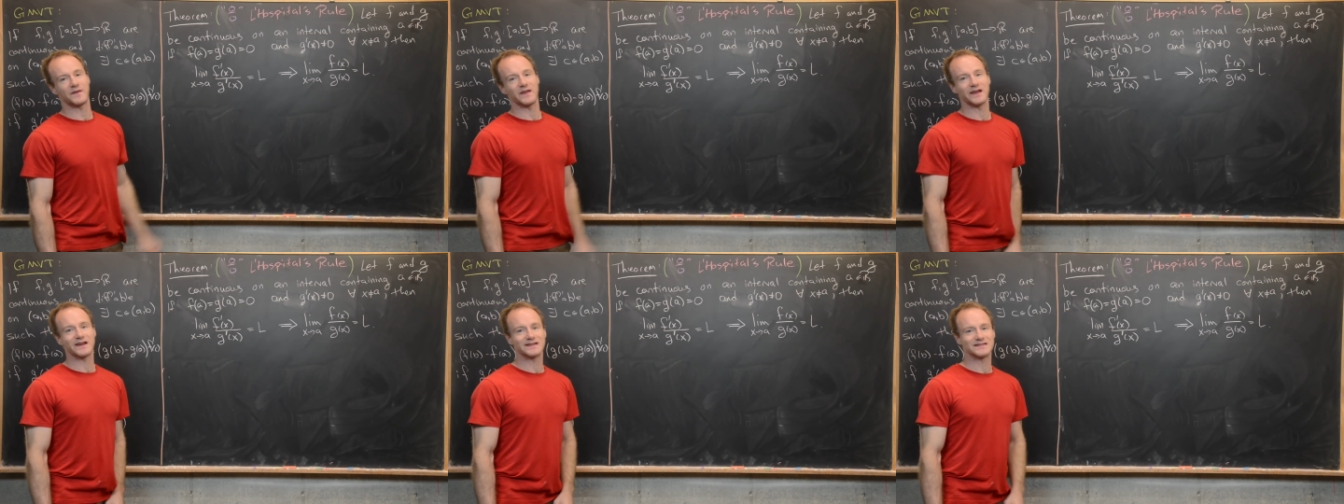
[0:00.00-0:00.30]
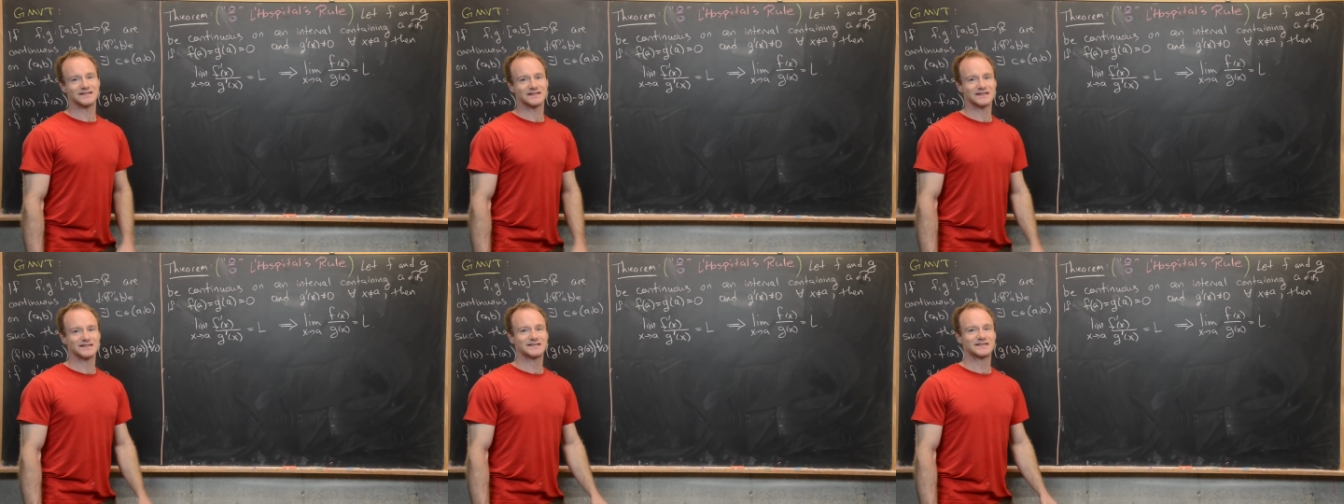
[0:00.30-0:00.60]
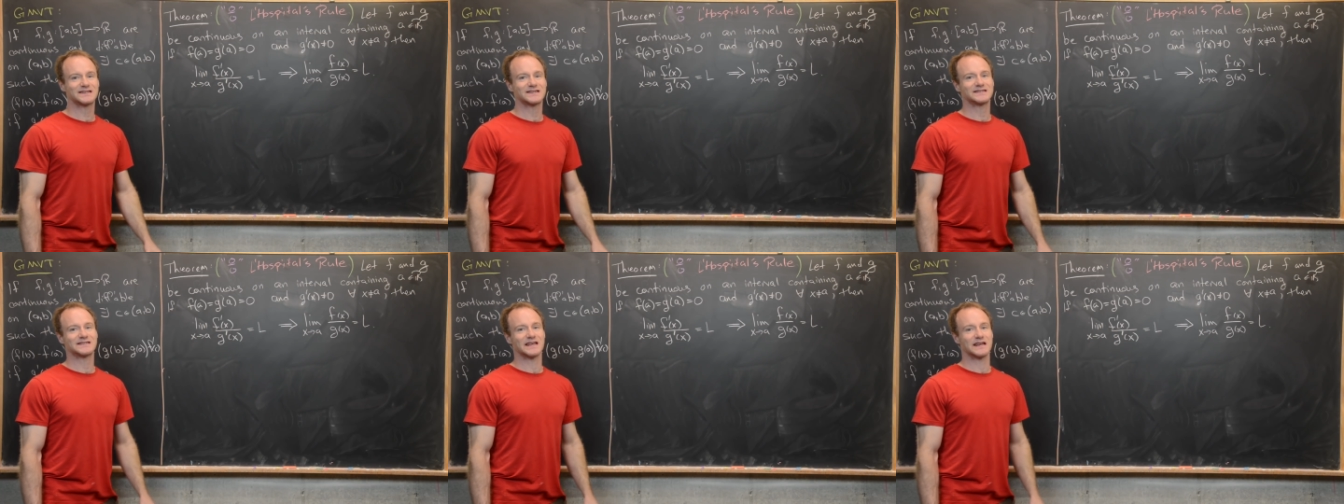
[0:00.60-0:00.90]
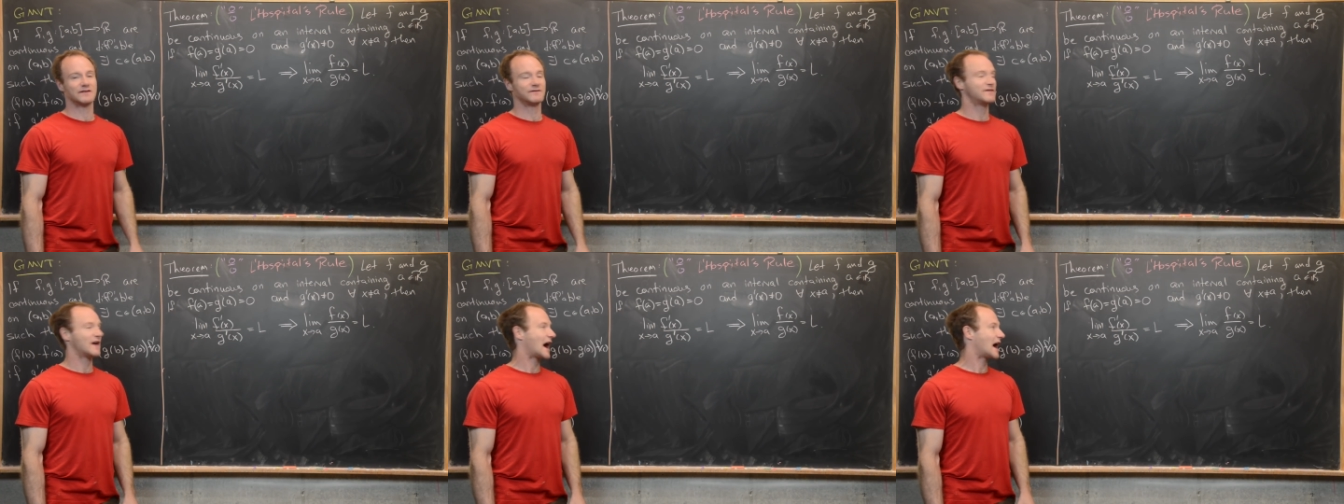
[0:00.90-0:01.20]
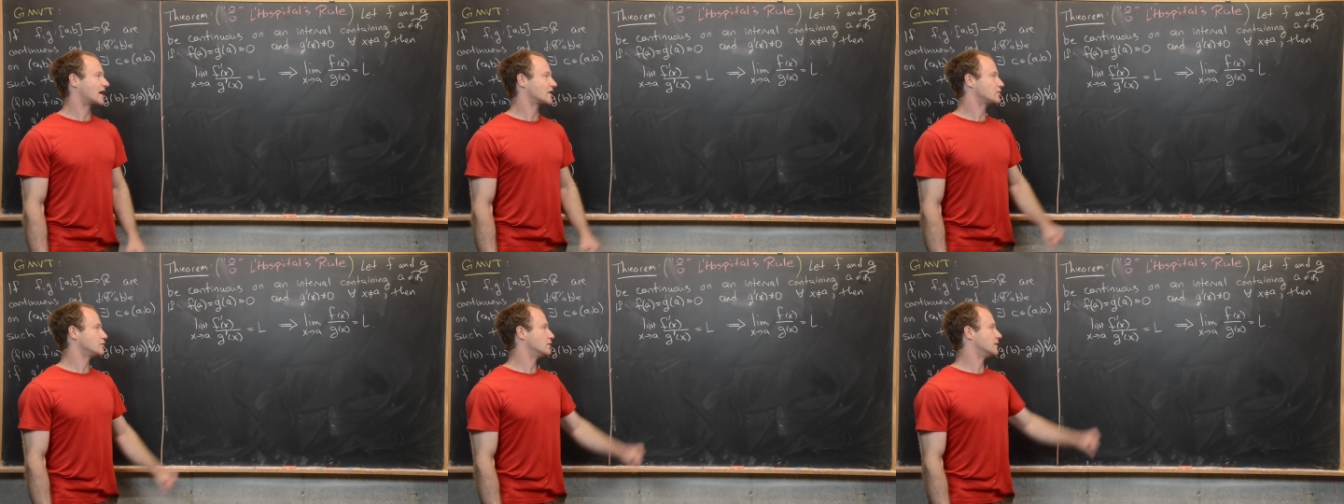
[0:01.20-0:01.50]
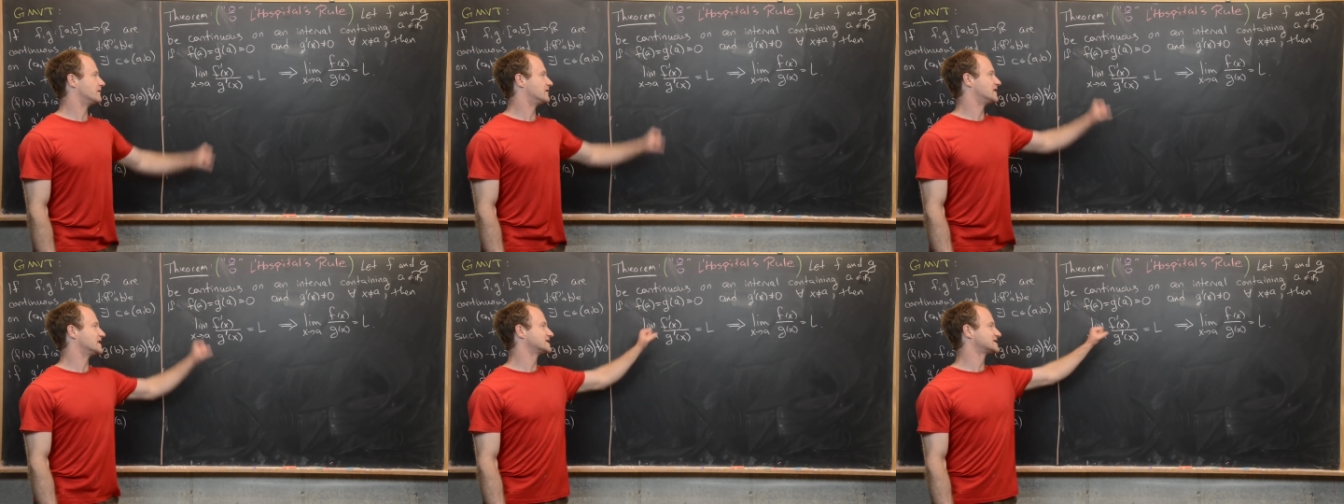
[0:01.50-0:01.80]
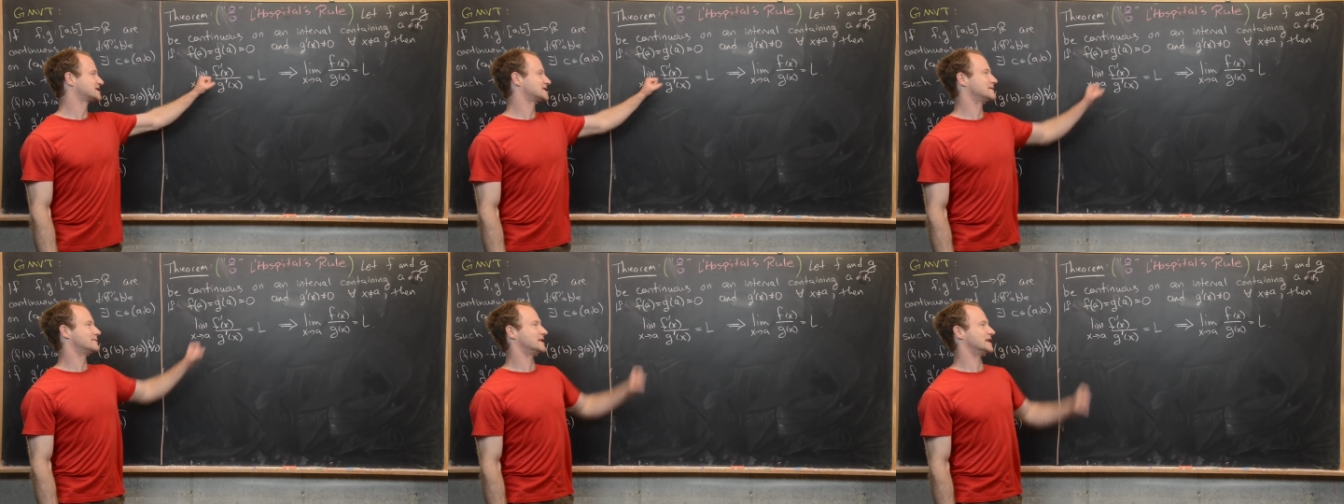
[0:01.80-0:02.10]
the existence and value of
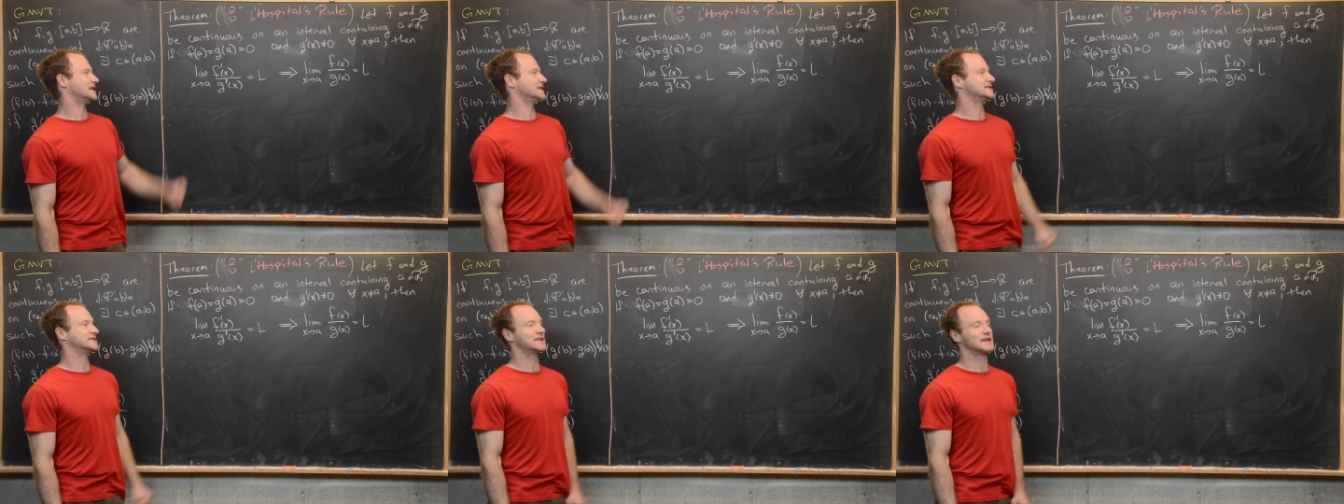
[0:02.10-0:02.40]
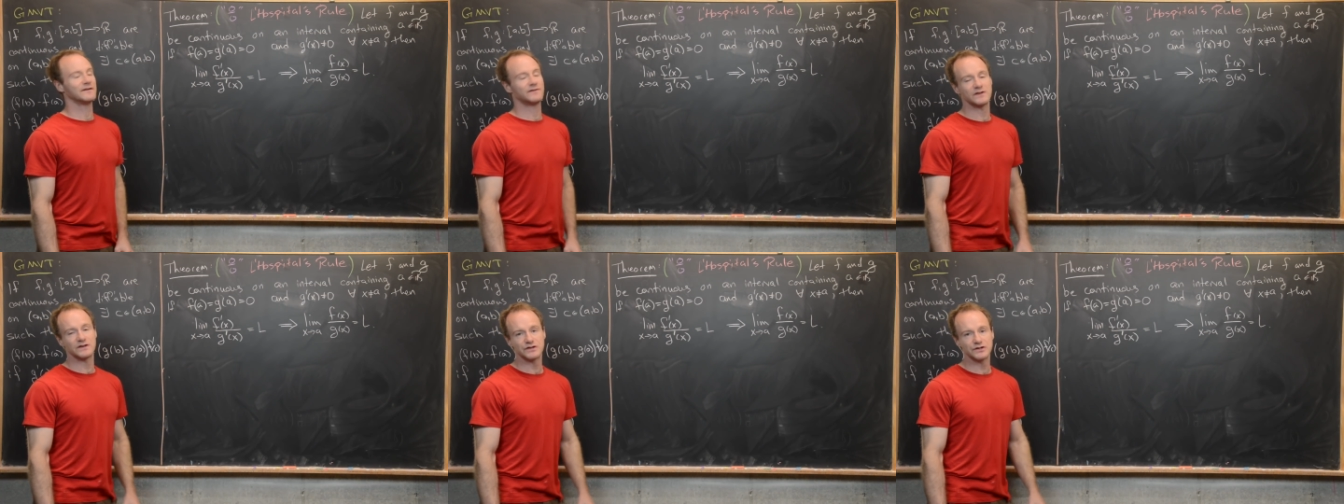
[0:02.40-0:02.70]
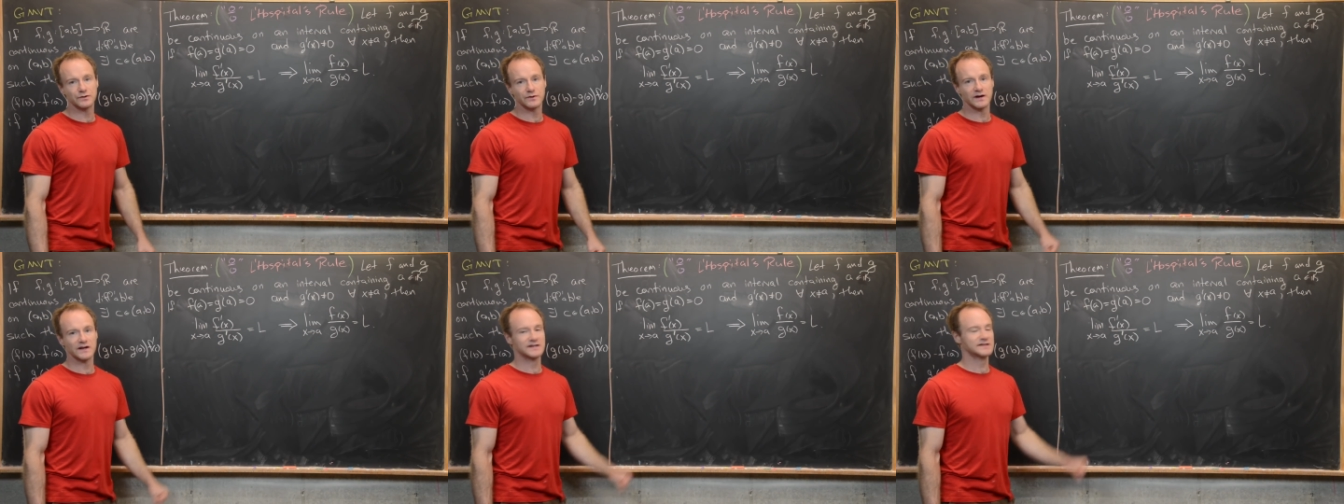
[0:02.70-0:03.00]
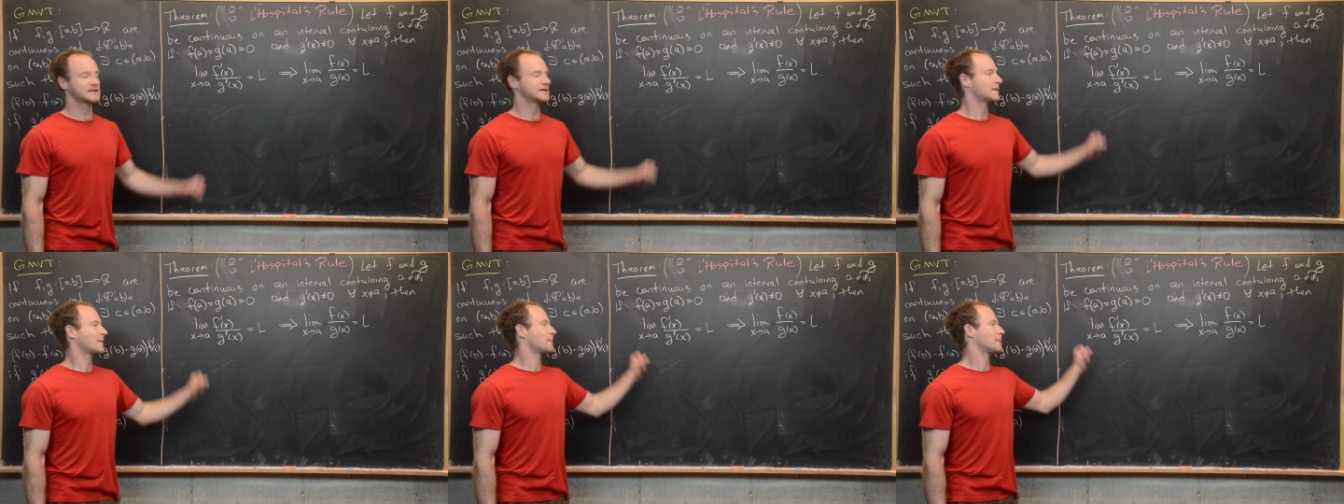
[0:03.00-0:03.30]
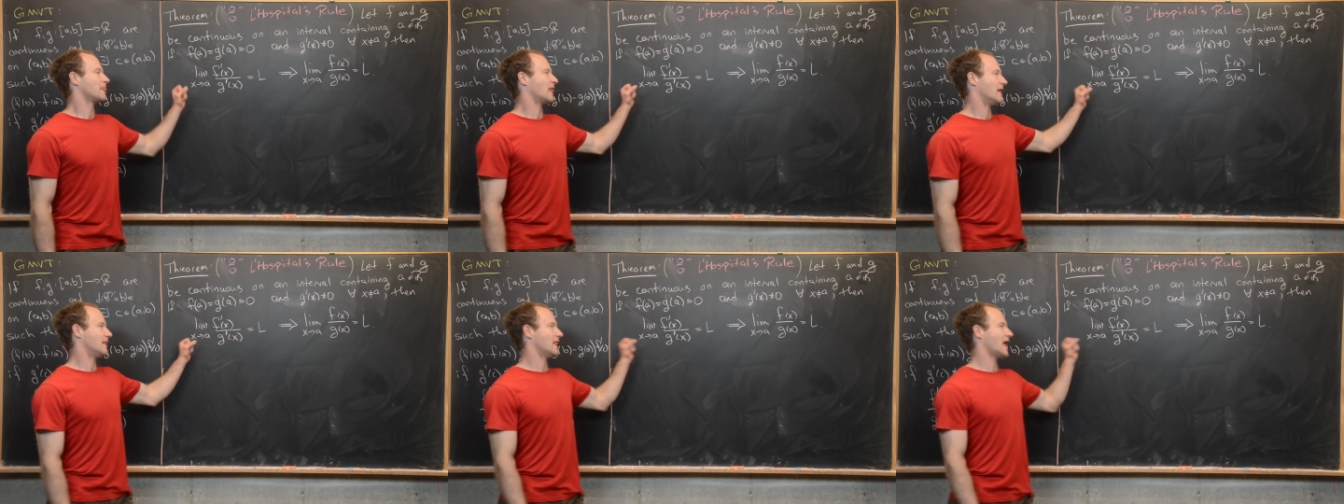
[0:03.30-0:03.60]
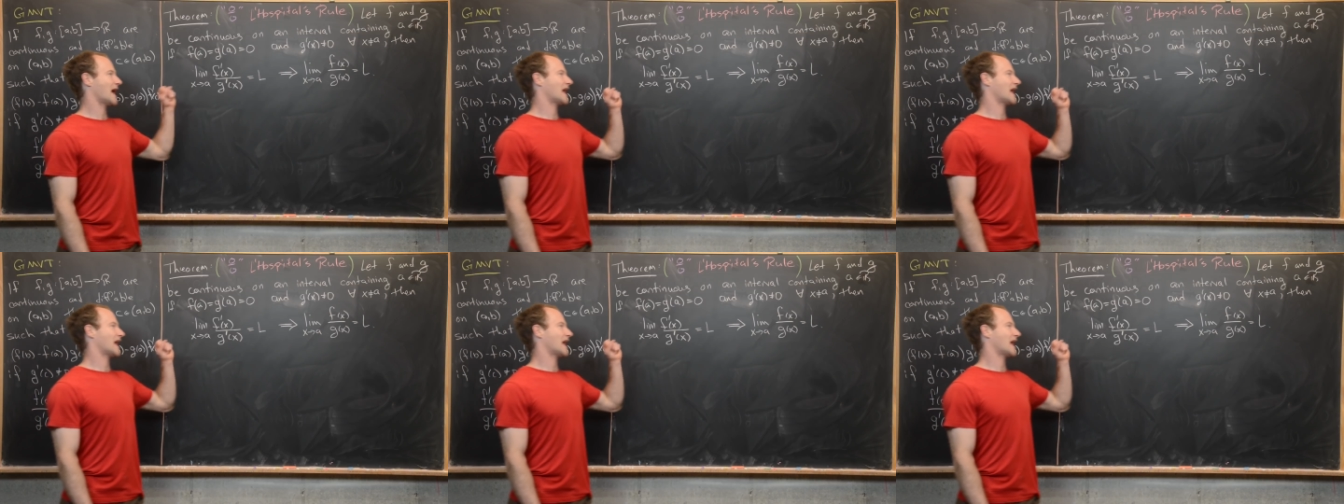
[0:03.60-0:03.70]
this limit is given to us, and